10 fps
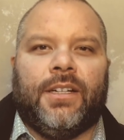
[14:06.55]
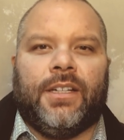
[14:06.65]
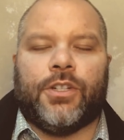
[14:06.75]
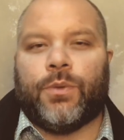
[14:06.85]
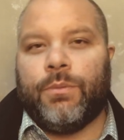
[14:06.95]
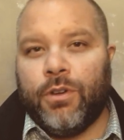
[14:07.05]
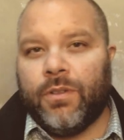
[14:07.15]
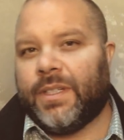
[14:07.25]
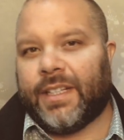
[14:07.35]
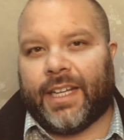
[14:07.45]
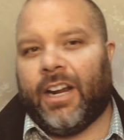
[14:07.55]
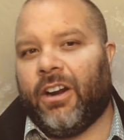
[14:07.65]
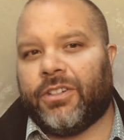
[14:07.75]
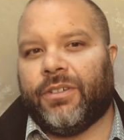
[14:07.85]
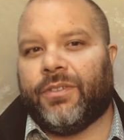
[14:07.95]
Now, as we move into the
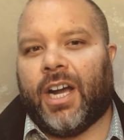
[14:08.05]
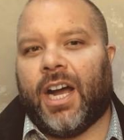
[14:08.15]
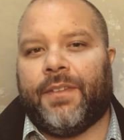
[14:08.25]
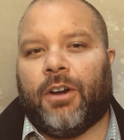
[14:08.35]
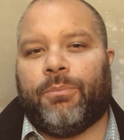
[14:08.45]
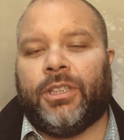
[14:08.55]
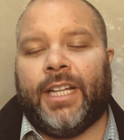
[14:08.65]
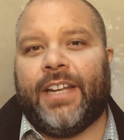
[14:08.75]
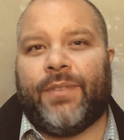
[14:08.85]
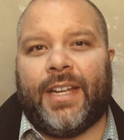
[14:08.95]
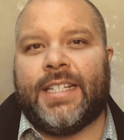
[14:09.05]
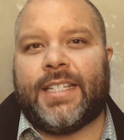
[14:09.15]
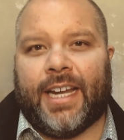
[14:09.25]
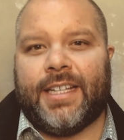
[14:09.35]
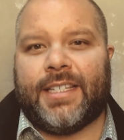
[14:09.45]
character of God, there are plenty of
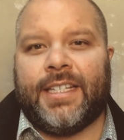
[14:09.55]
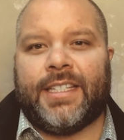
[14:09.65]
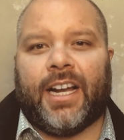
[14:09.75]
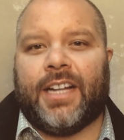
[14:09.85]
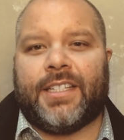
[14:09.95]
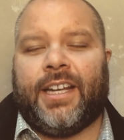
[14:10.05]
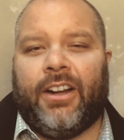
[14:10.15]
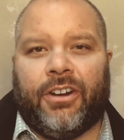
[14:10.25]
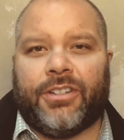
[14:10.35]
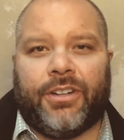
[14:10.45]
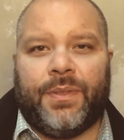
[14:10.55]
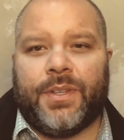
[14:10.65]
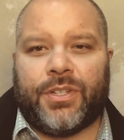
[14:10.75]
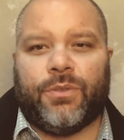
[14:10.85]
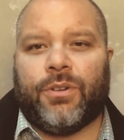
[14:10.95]
insights into God's character in this
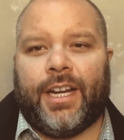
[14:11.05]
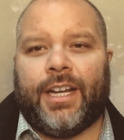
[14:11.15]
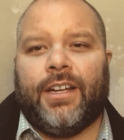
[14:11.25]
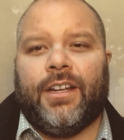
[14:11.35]
story.